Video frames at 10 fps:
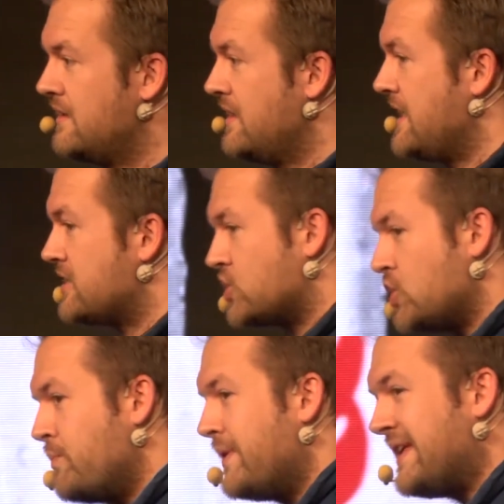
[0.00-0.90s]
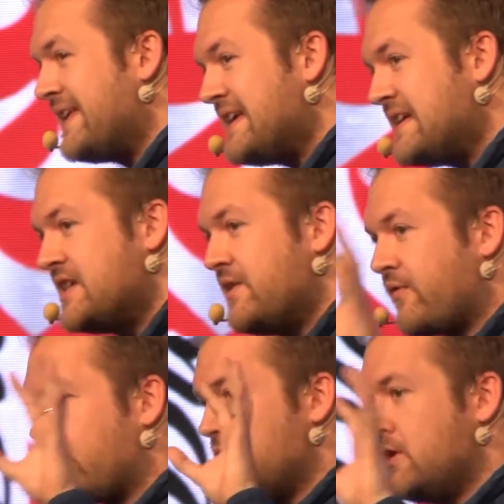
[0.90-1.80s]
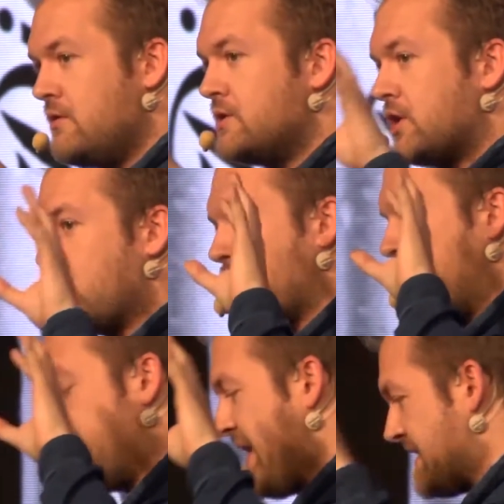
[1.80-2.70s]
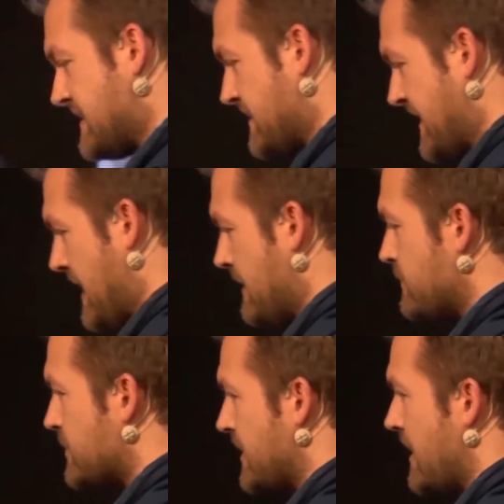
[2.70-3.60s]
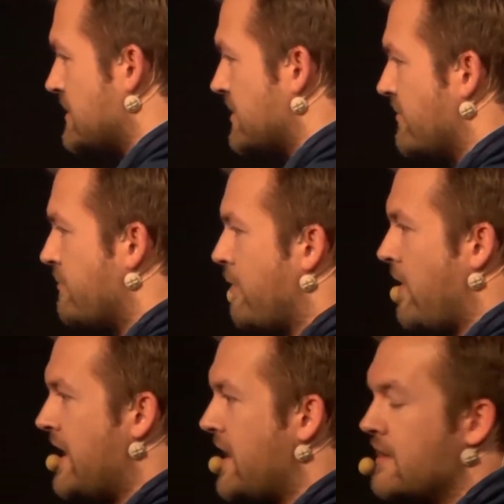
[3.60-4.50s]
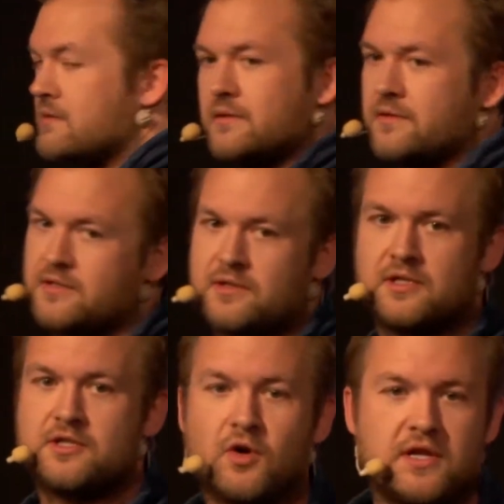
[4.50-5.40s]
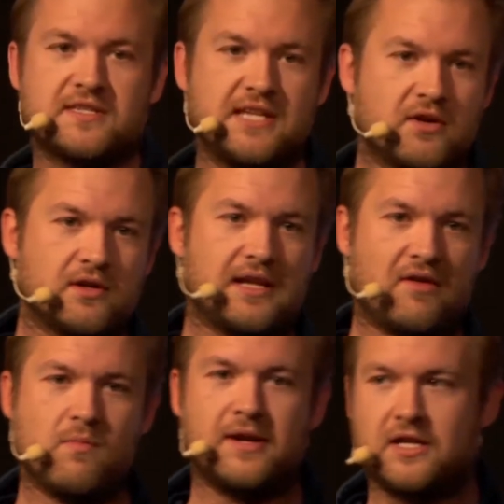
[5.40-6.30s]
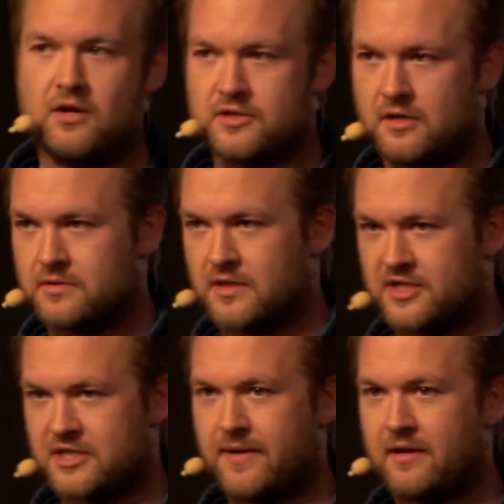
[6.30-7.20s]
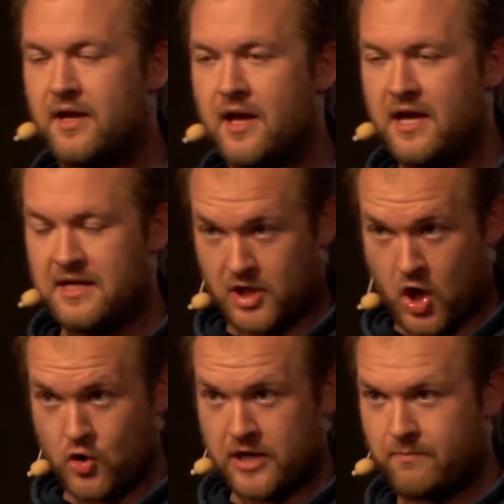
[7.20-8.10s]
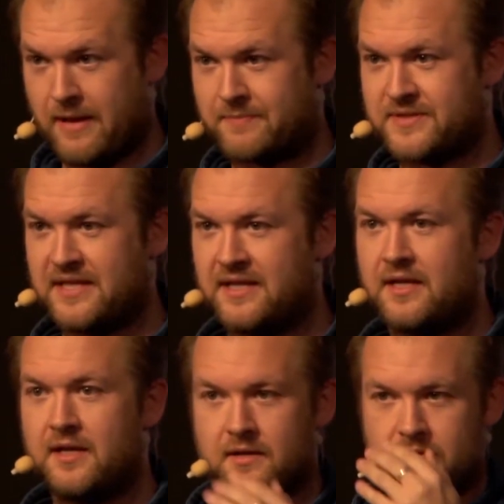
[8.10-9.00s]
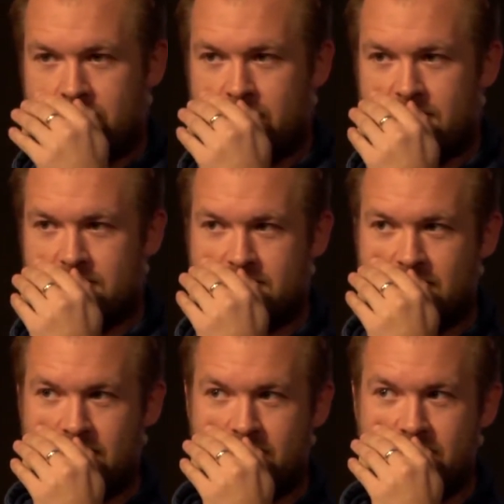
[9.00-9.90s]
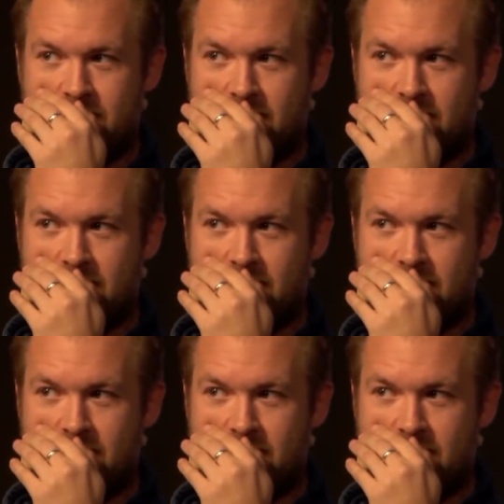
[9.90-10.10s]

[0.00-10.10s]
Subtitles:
It should be easy for you to create that same sense of brand. And the dirty secret that everybody knows that no one talks about, Coke and Pepsi, they're the same thing.